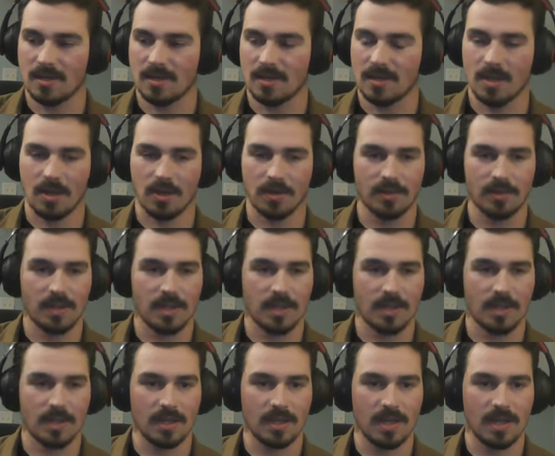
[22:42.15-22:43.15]
you know,
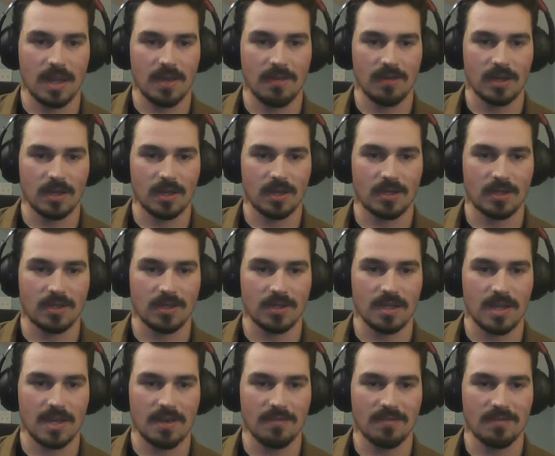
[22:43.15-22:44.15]
he gave it a good
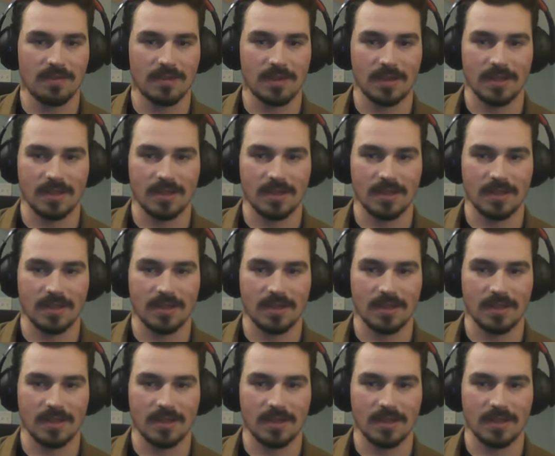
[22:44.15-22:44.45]
sniff,